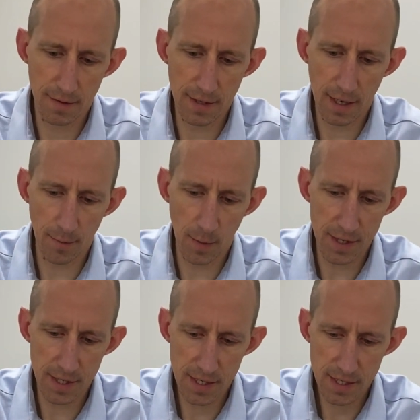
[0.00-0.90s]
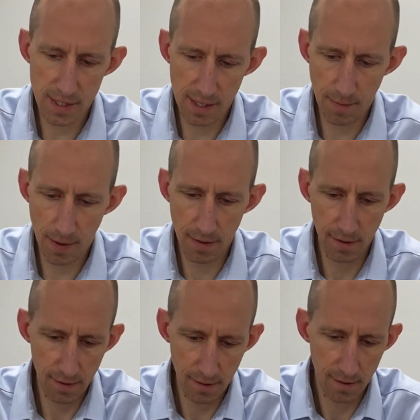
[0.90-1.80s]
The 9-way D-type,
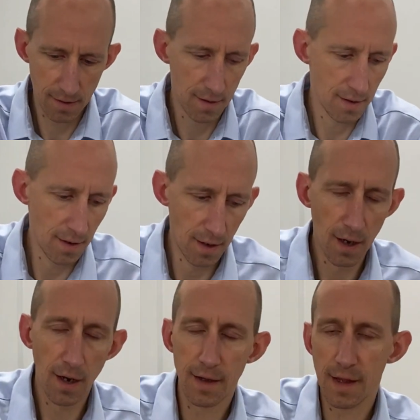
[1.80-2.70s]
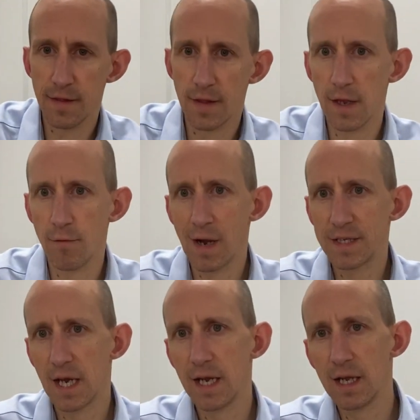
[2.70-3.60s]
and then the
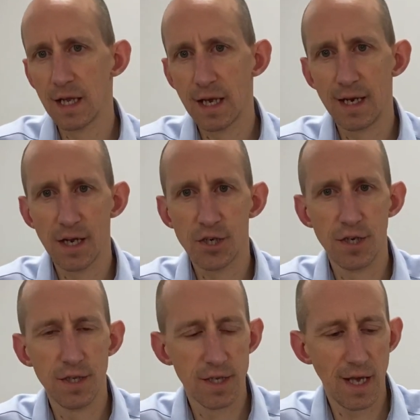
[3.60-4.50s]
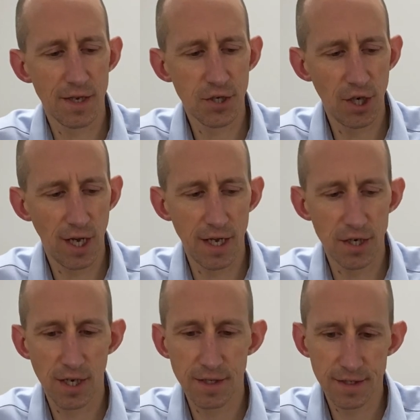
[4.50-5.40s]
rectangular connection into the
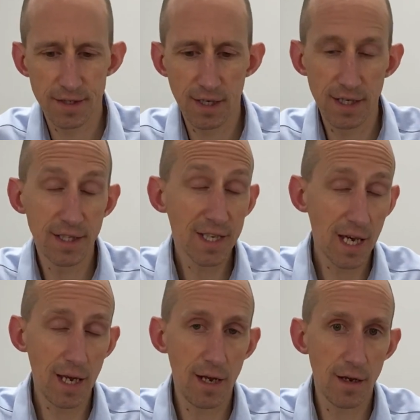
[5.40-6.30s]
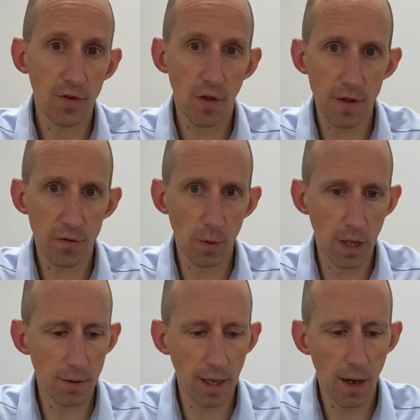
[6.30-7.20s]
SGH. It's keyed, so this will
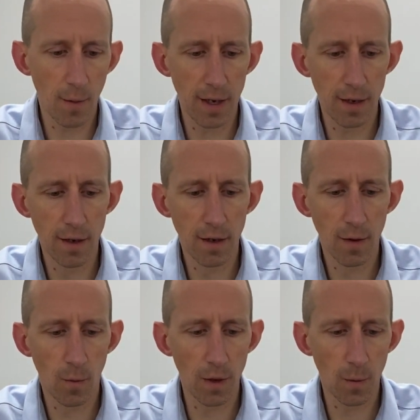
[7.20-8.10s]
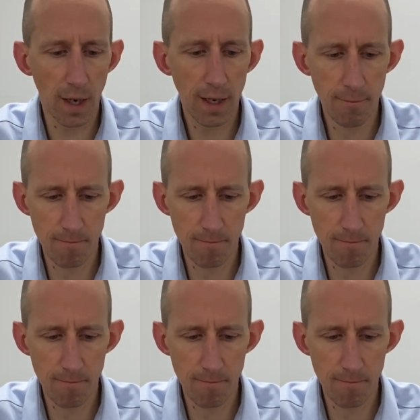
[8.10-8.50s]
only go in one way.